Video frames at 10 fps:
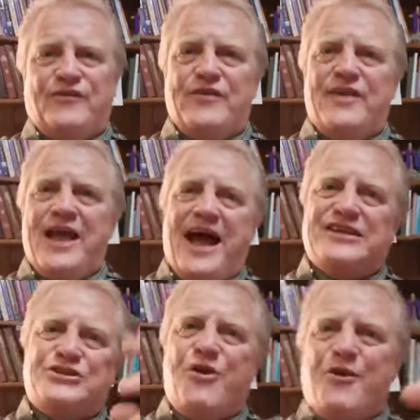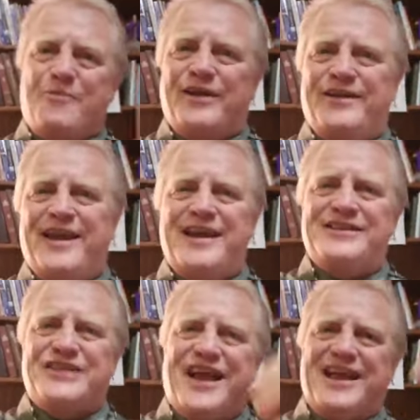And I start my
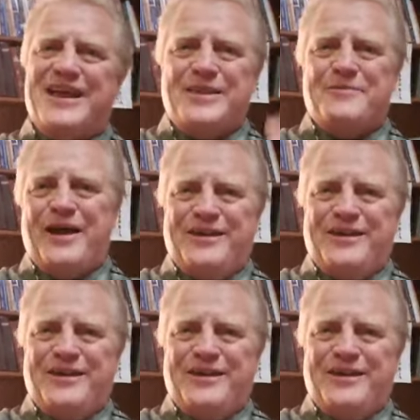days and I end my